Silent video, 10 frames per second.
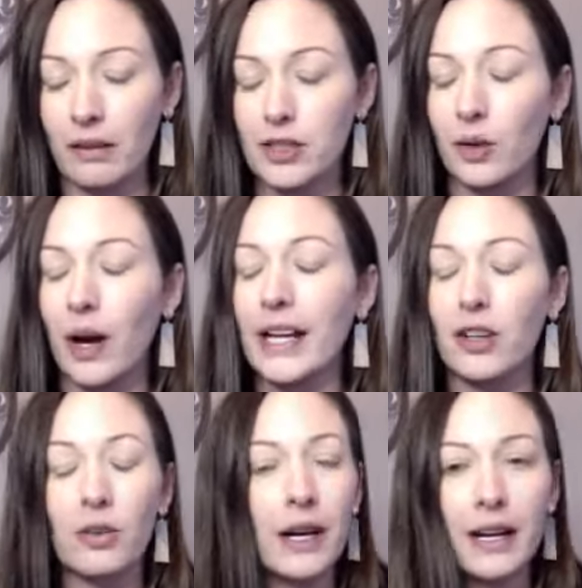So I
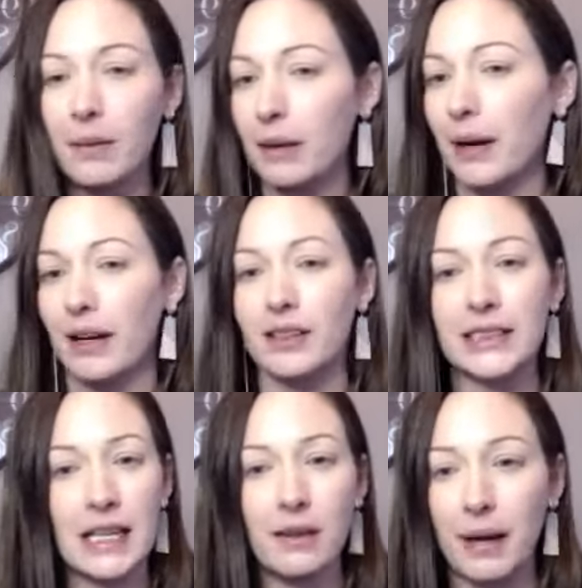don't recommend bottles
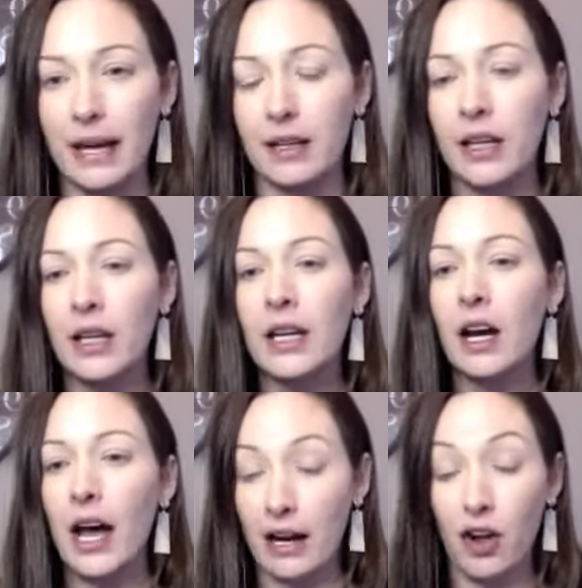in the bed
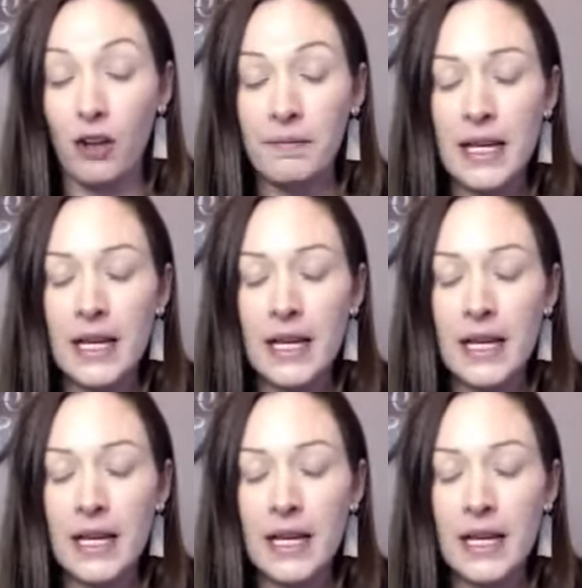at all.